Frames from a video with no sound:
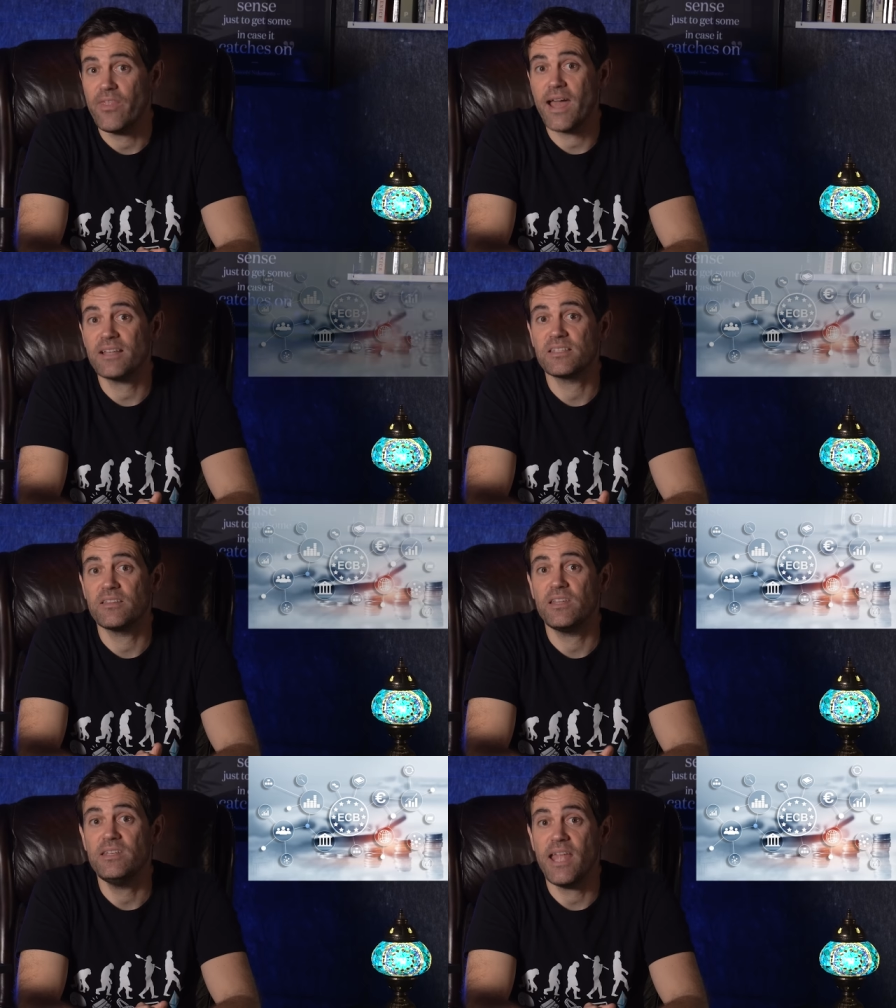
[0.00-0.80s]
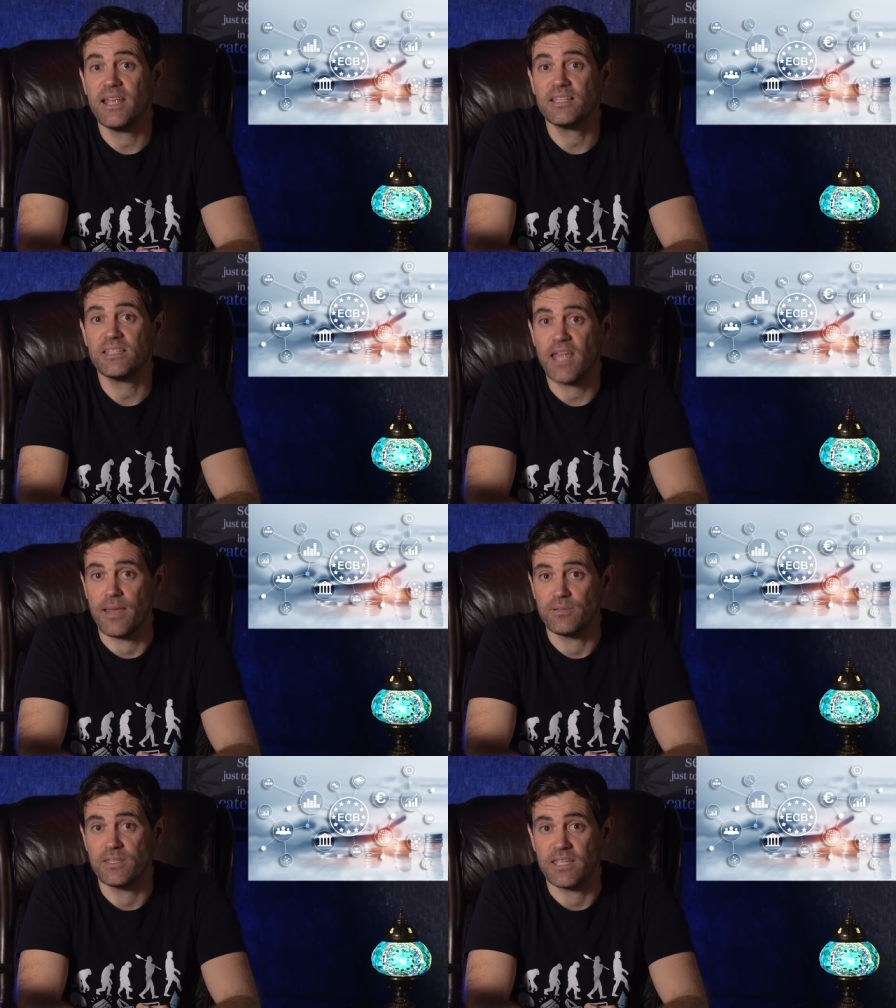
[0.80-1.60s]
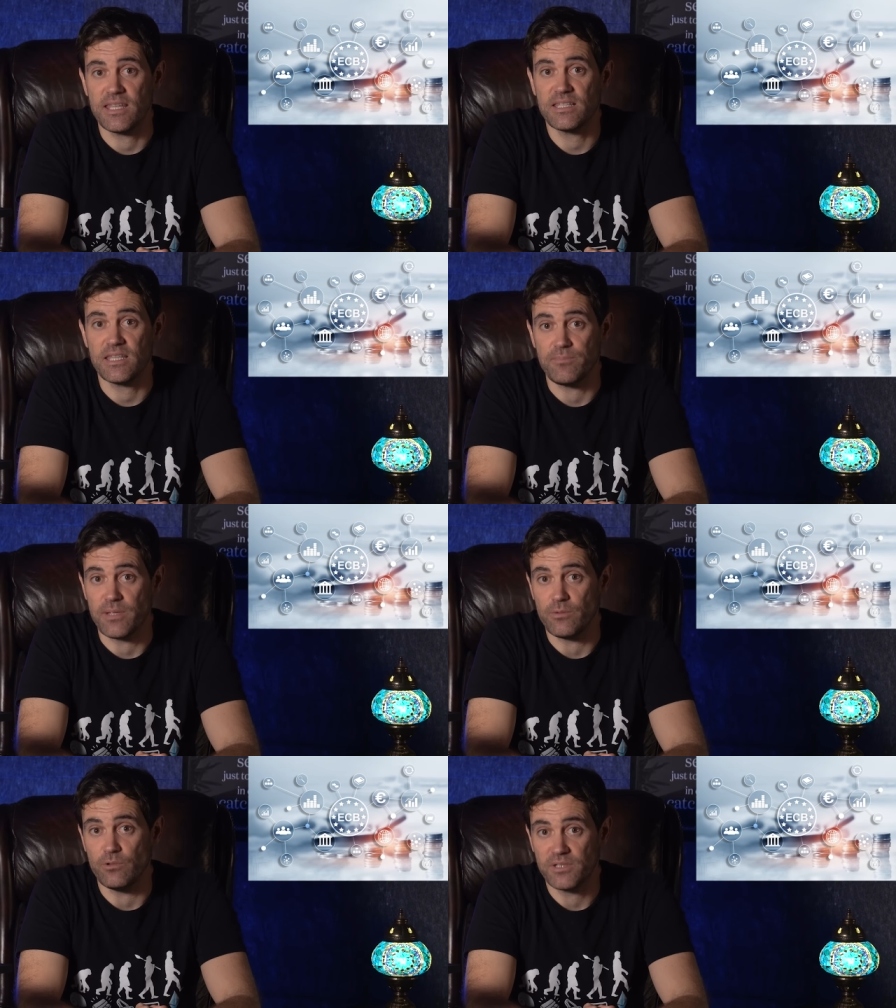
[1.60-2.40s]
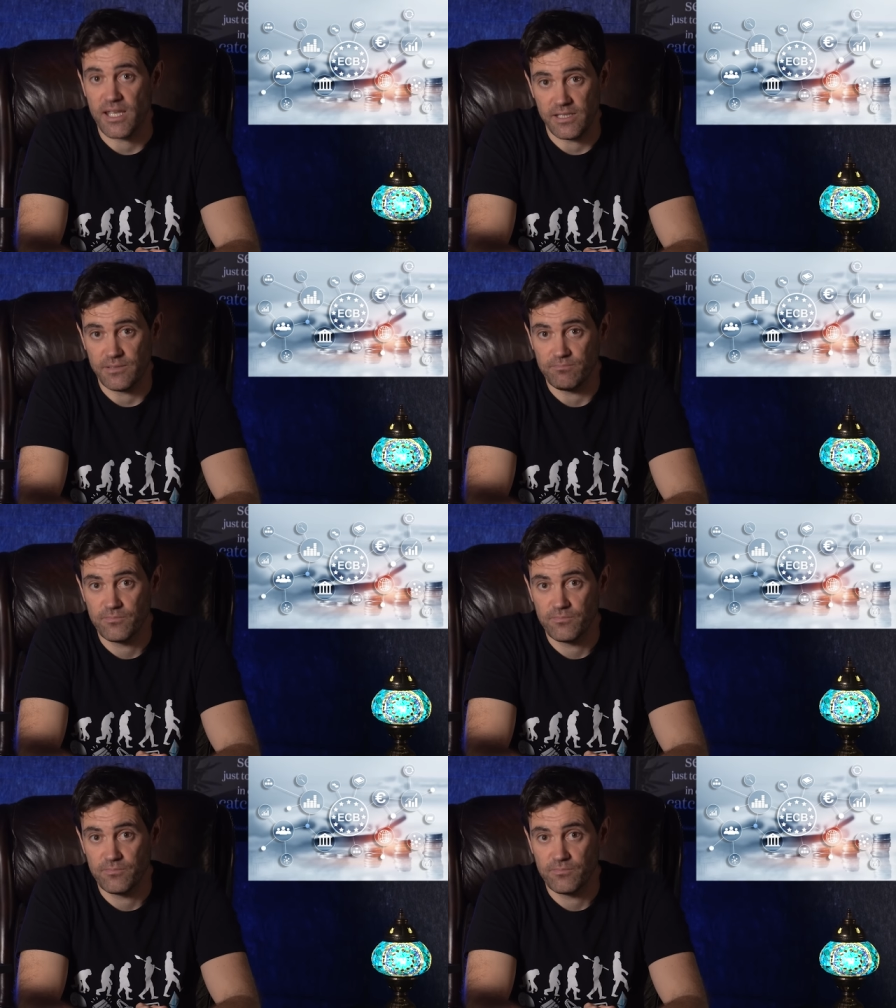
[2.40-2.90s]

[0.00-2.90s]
that's the next steps the ECB will take.